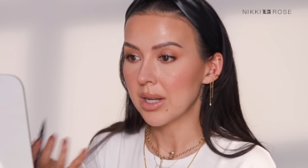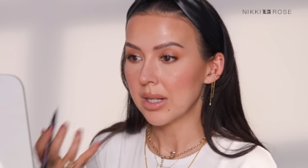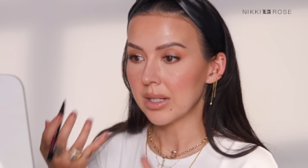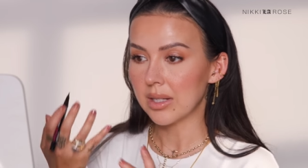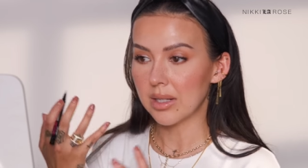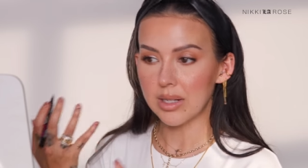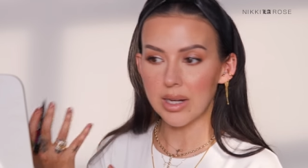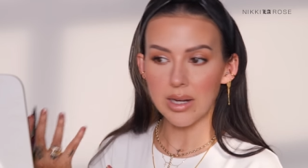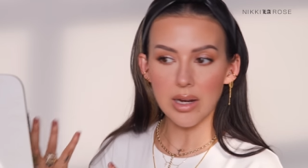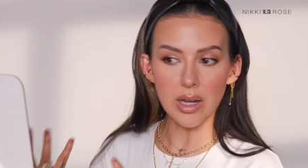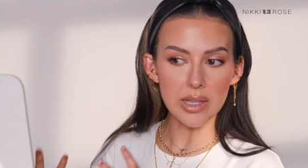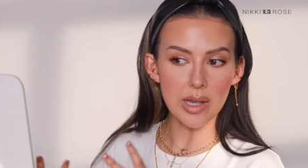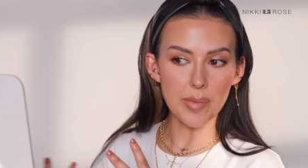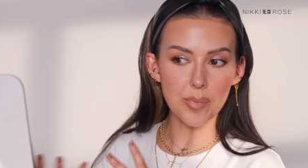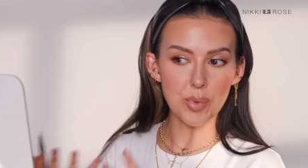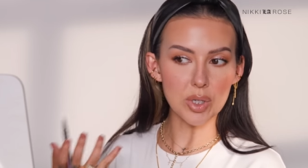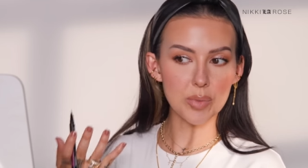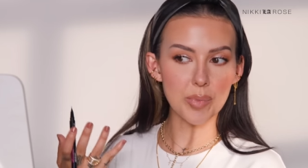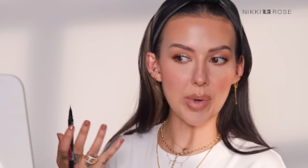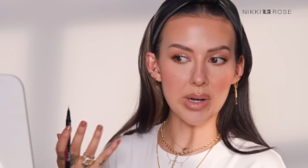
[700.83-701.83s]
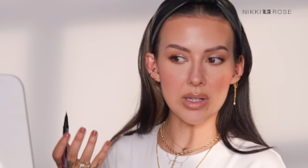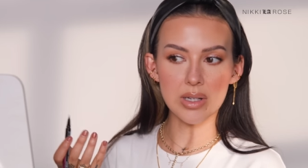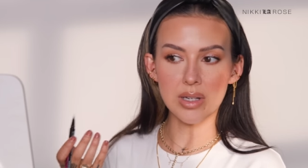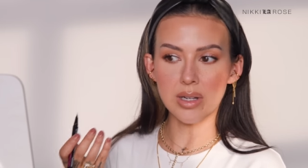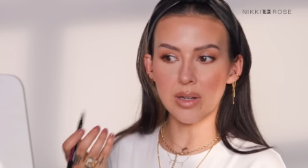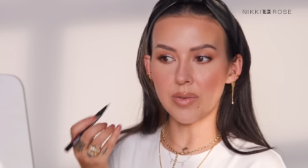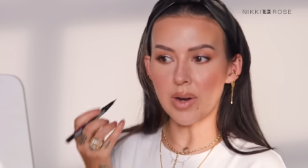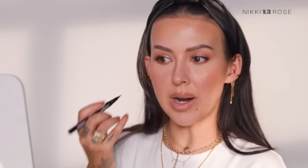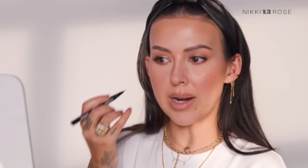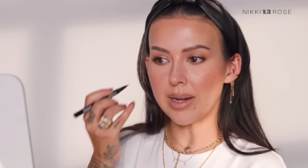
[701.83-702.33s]
since I got that
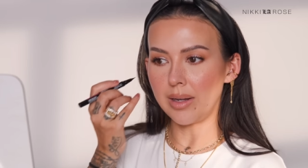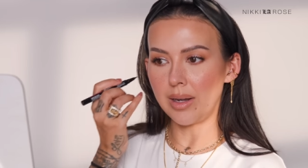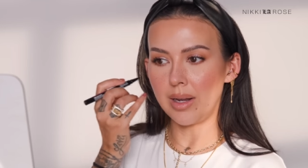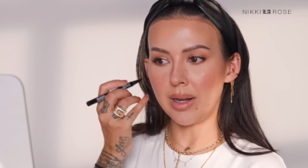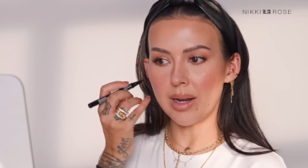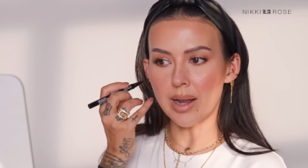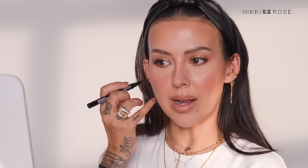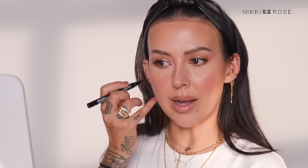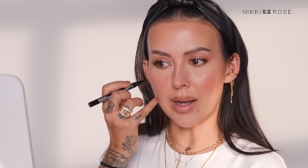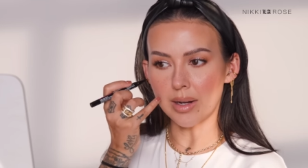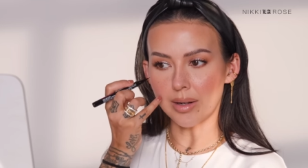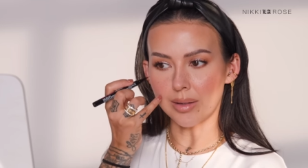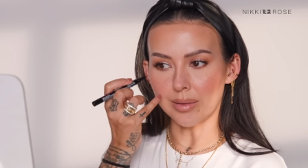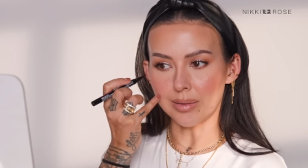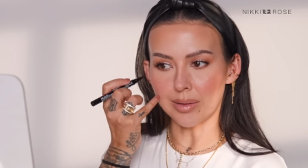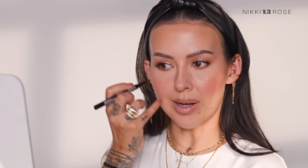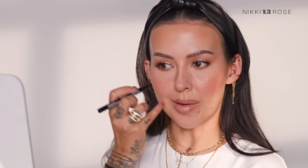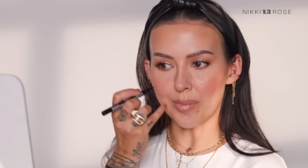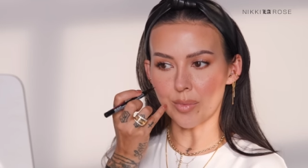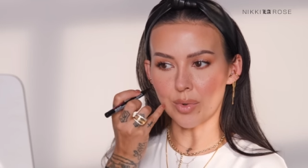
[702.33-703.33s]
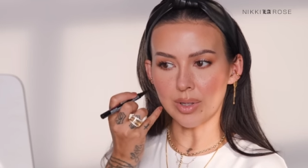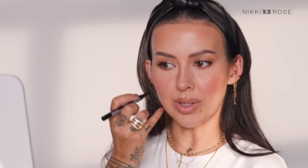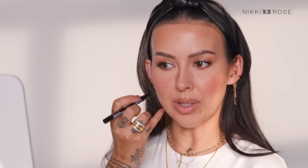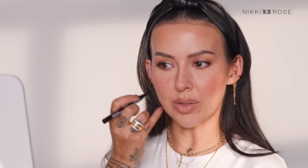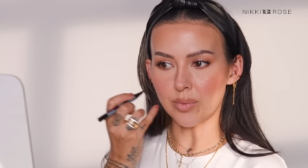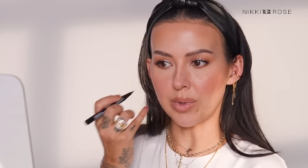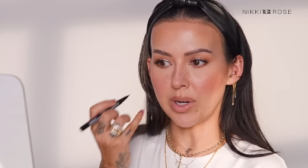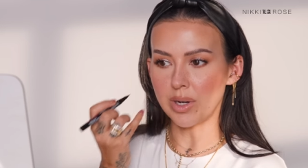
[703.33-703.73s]
perspective, I need to add a lot more in this